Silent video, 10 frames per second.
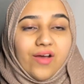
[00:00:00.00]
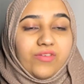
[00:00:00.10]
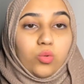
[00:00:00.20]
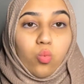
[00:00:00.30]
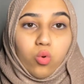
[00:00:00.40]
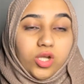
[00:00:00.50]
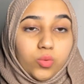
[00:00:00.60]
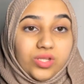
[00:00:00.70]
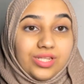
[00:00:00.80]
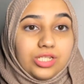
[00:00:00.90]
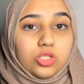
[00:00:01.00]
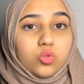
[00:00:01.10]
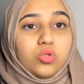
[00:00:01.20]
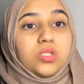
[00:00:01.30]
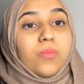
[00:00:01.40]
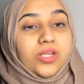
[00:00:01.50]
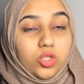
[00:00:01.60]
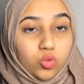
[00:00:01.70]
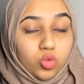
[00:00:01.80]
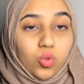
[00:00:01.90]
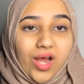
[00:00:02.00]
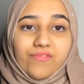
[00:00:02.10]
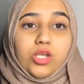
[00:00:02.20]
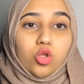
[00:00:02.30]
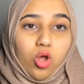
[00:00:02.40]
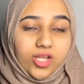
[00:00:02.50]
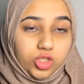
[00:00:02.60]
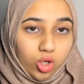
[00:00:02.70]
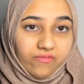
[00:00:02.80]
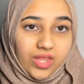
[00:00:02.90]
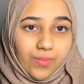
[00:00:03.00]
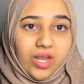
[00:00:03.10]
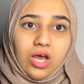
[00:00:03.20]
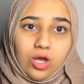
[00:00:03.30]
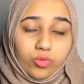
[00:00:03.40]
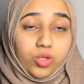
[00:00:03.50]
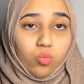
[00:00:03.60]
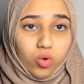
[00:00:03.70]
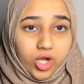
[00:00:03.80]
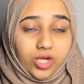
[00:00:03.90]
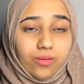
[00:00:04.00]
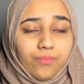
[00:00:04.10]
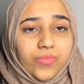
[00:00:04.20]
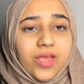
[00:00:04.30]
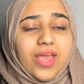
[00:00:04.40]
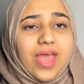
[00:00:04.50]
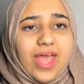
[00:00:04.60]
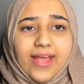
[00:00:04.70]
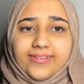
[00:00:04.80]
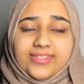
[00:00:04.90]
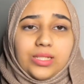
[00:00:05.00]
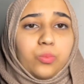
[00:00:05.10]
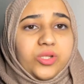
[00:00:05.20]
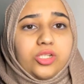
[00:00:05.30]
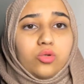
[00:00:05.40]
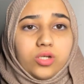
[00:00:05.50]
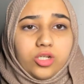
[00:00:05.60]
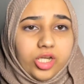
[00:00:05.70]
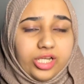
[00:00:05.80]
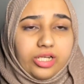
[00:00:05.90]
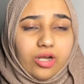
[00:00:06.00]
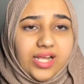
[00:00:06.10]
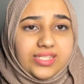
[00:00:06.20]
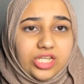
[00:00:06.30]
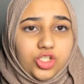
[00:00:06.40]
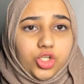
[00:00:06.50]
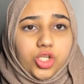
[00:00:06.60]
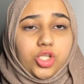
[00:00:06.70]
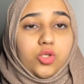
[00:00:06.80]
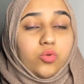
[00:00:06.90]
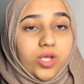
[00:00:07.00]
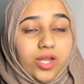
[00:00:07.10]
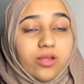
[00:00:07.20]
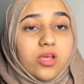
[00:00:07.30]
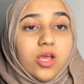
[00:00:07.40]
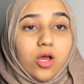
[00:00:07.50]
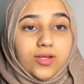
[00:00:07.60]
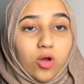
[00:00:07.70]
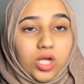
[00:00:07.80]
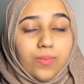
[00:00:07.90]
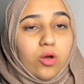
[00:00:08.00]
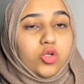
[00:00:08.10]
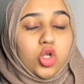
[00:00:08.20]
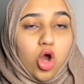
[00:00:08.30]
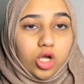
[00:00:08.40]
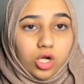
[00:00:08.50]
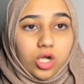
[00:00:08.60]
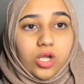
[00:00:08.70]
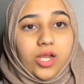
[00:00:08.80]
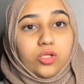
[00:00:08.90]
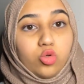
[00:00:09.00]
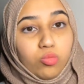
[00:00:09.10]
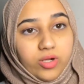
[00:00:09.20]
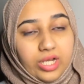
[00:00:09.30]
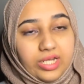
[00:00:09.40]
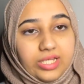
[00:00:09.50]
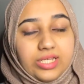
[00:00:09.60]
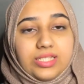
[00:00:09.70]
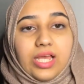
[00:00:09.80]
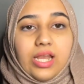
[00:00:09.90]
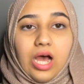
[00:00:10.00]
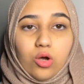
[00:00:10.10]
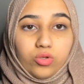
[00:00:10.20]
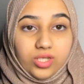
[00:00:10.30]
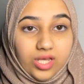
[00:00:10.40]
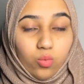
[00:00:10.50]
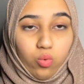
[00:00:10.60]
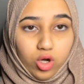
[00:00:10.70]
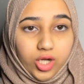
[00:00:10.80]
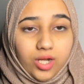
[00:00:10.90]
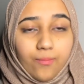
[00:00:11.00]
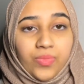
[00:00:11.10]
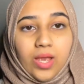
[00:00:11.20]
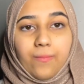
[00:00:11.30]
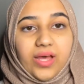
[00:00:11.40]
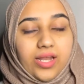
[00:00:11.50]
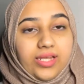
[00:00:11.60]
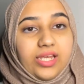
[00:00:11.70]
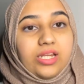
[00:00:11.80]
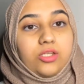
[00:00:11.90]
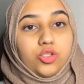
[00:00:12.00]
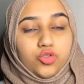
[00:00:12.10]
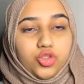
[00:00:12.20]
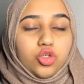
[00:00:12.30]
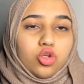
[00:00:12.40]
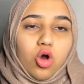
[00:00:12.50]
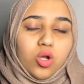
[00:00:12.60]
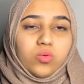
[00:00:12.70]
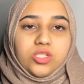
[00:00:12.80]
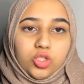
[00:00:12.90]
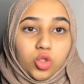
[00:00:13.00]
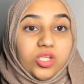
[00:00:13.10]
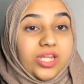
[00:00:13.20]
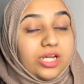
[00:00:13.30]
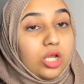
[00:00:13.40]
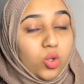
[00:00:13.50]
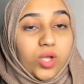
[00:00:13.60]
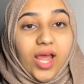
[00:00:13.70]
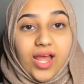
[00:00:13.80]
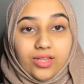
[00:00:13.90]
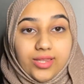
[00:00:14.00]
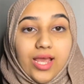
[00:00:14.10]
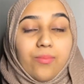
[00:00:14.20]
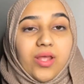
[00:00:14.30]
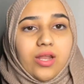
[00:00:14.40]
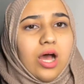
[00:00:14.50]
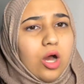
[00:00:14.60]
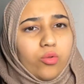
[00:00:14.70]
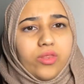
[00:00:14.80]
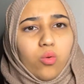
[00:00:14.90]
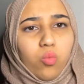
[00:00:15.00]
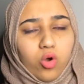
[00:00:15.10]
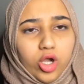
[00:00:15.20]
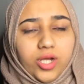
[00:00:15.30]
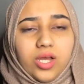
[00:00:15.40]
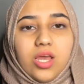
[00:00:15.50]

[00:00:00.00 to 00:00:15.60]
haven't worked with these tools but you do have the knowledge of them and how they work and same with containerization you can talk about docker and kubernetes and how they work but again you should always you know take a look at them and how they work